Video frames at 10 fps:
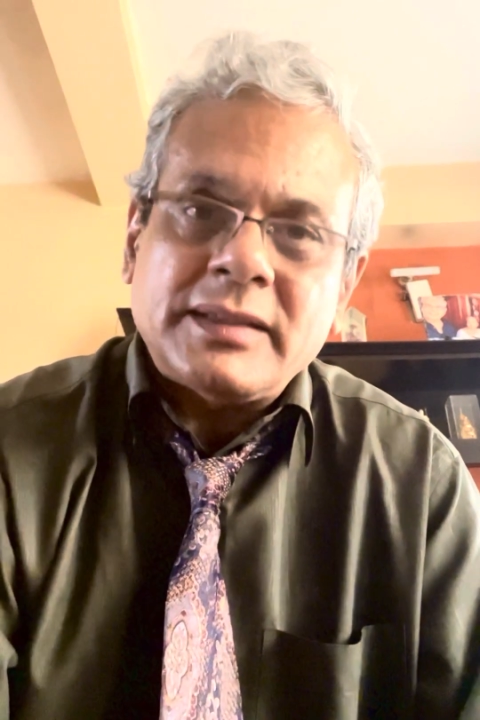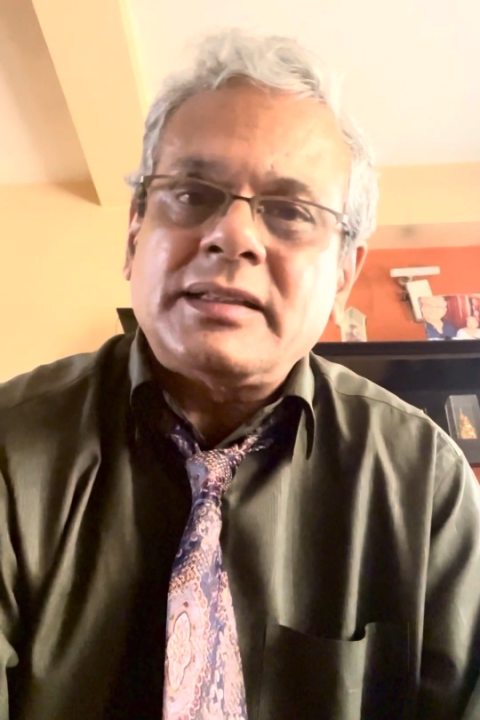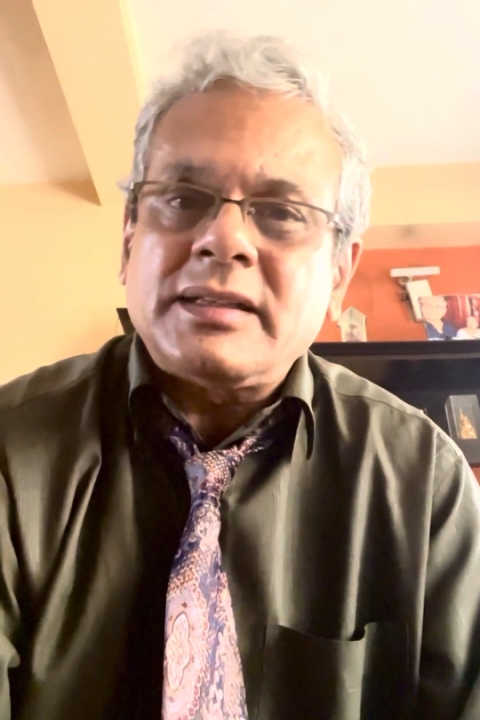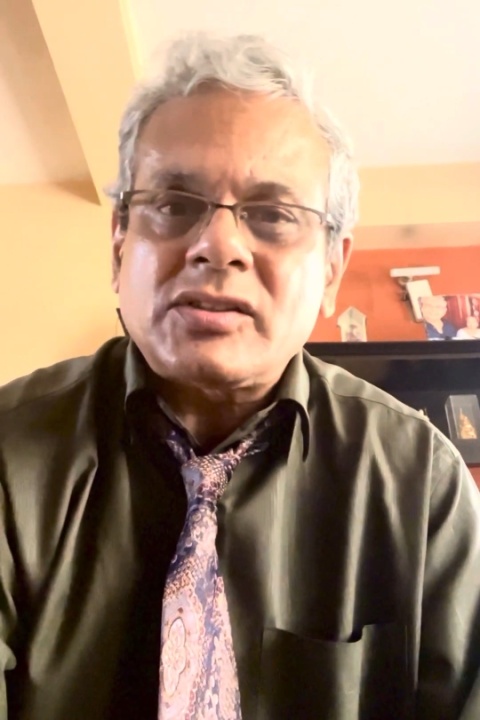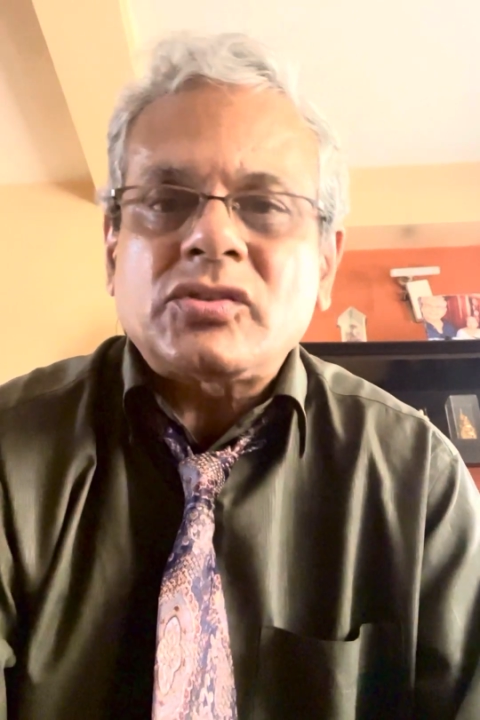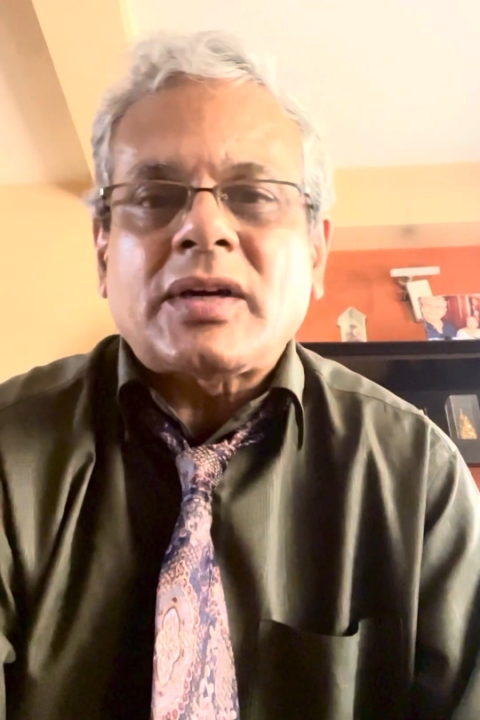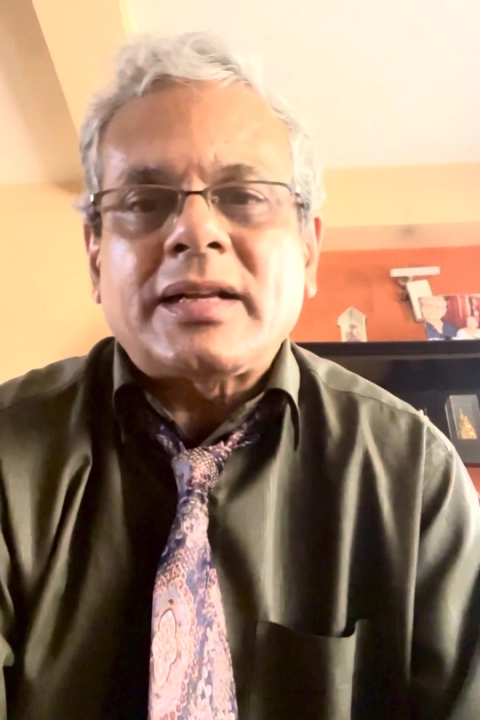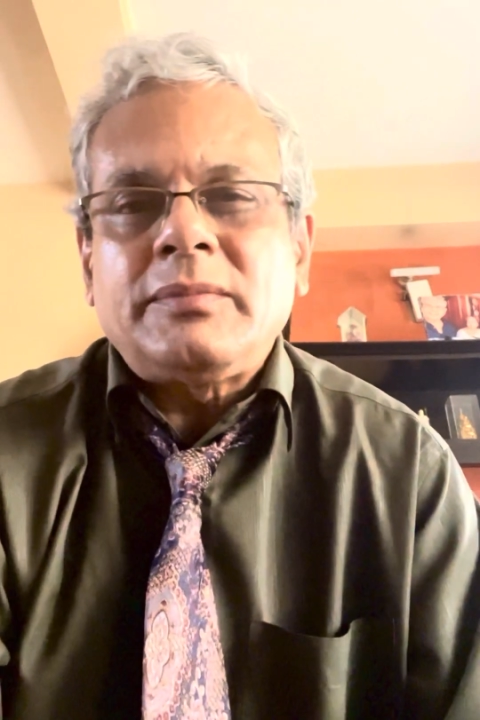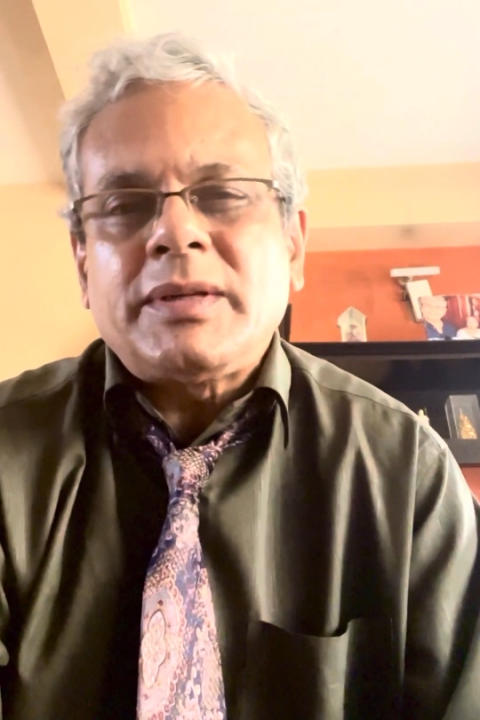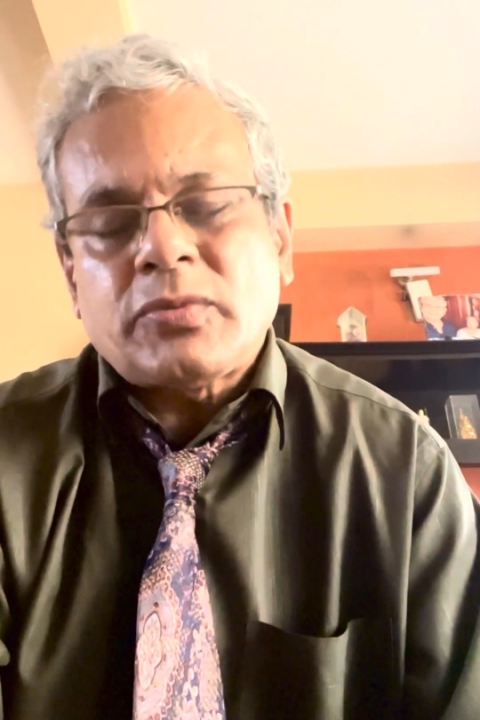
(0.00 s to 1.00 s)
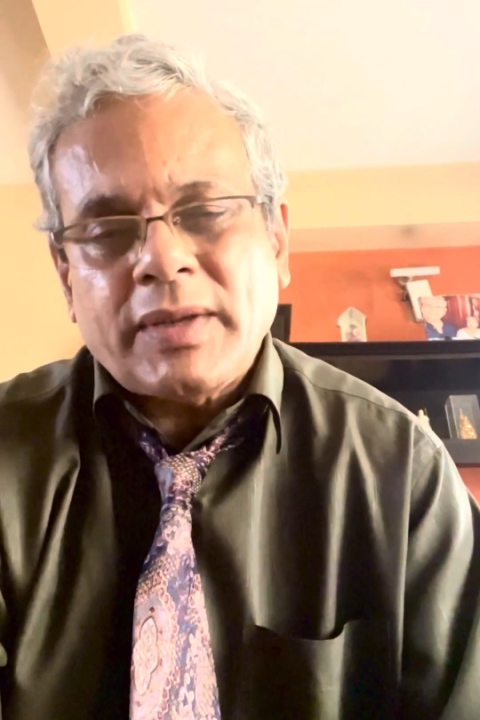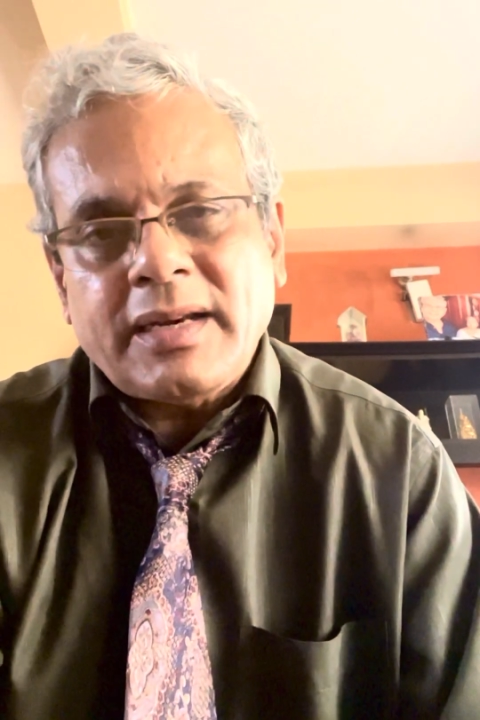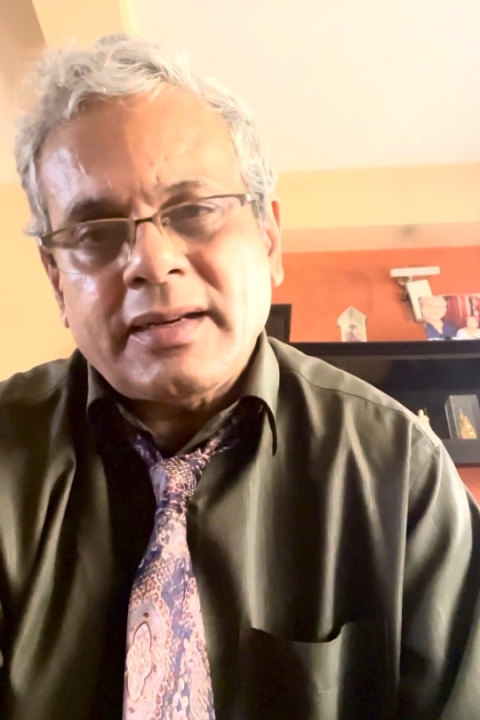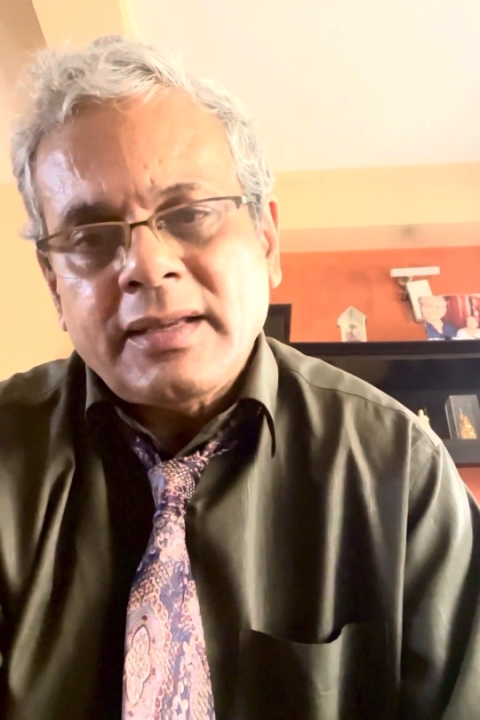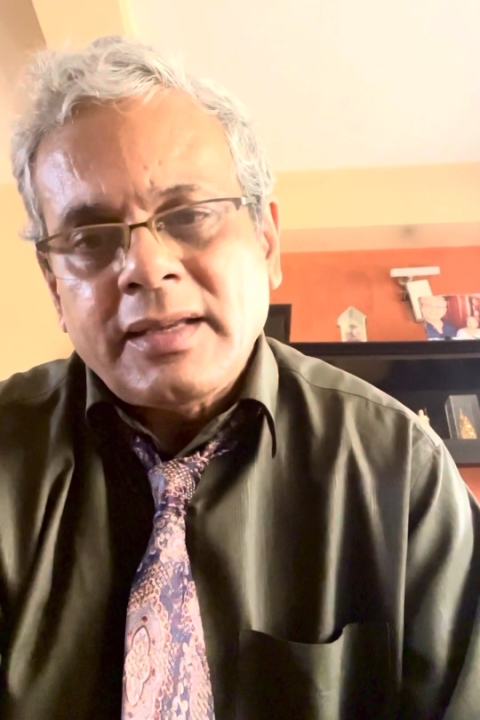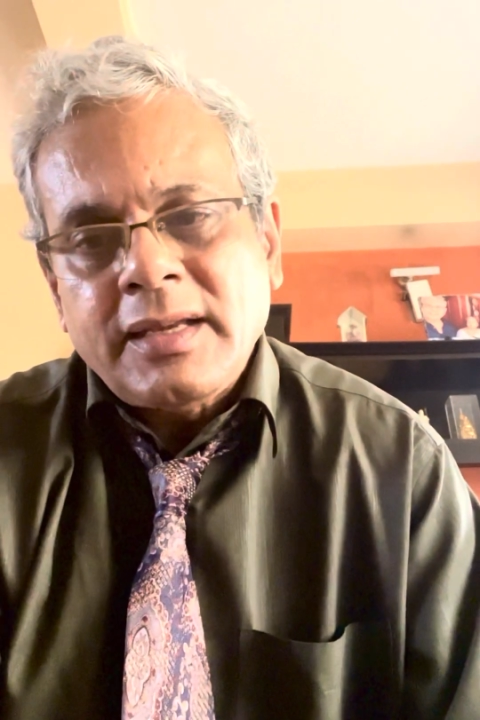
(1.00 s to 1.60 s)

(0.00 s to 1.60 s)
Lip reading: the struggle between